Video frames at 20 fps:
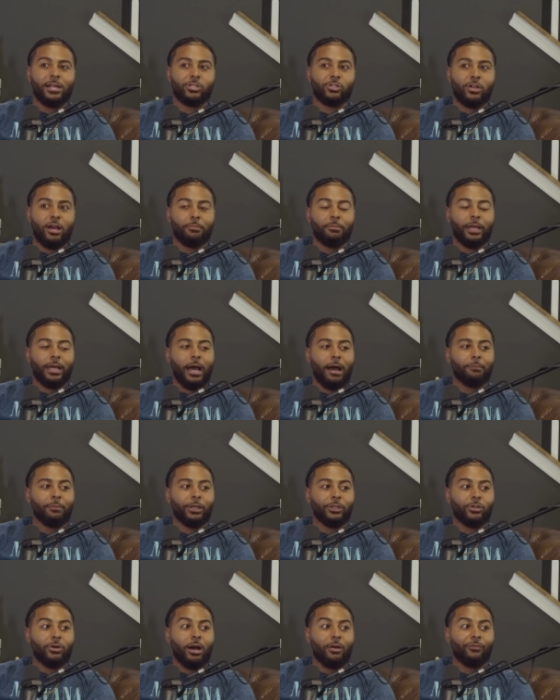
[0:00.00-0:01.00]
And so I'm
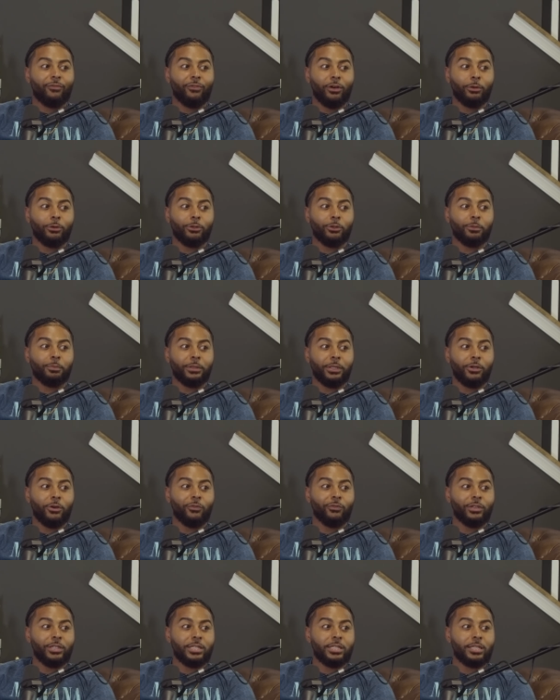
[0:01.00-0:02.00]
like, yo, I fuck with your
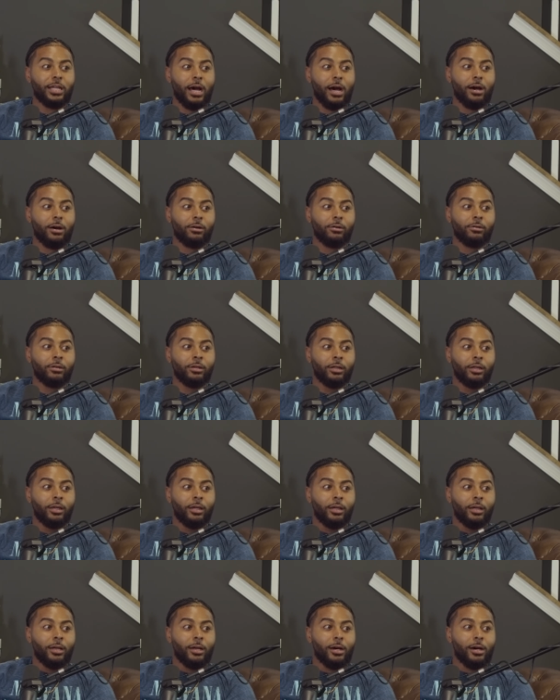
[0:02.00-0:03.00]
POV style.
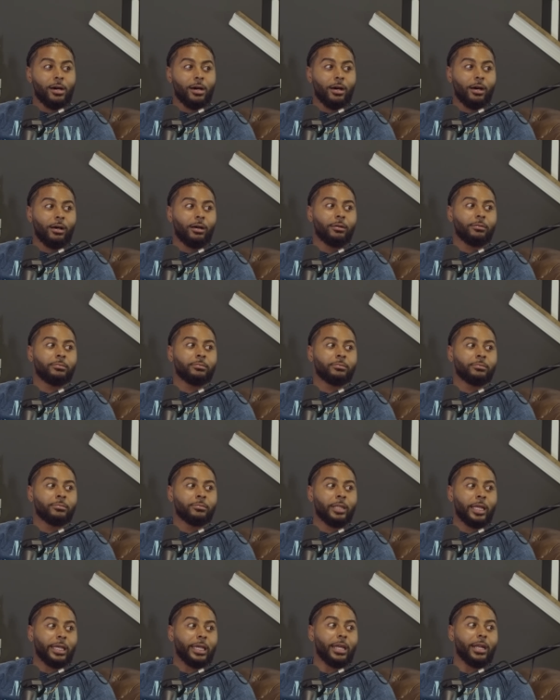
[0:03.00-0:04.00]

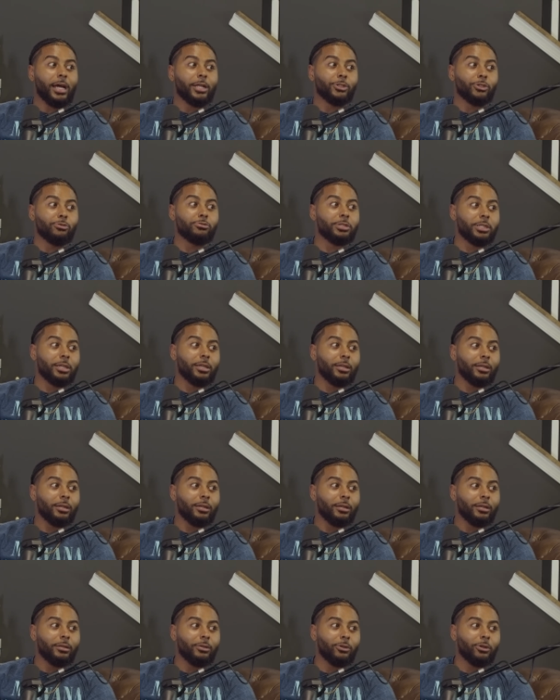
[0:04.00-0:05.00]
Like, can I use it?
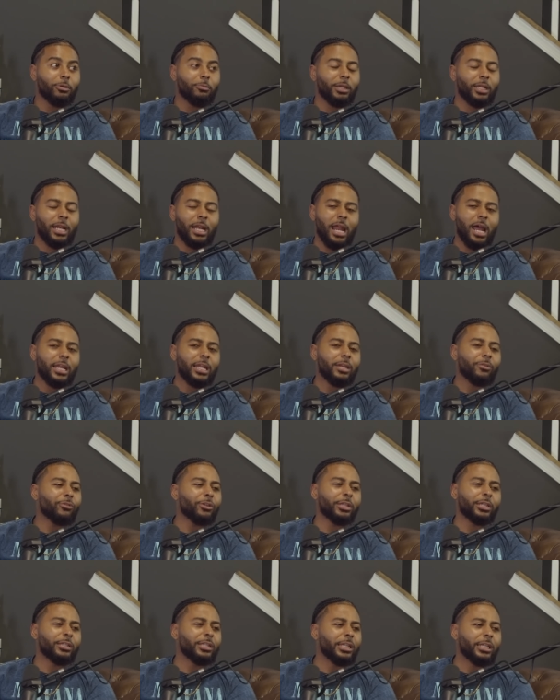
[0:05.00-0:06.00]
You know what I mean? And I didn't
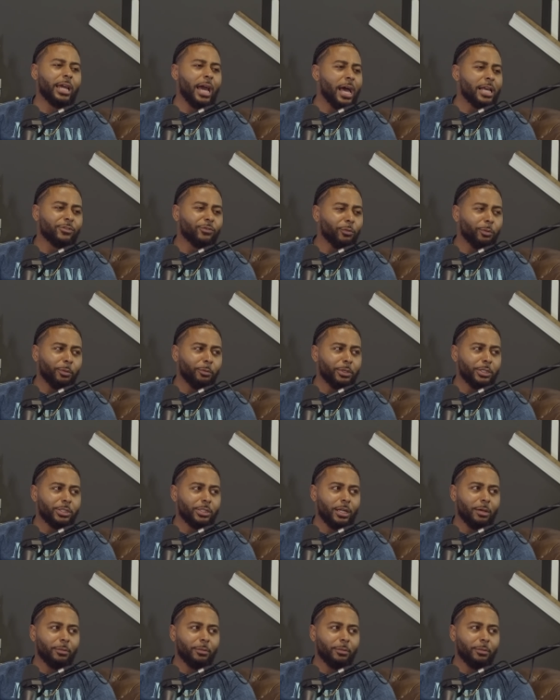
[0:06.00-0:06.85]
really need to ask for permission.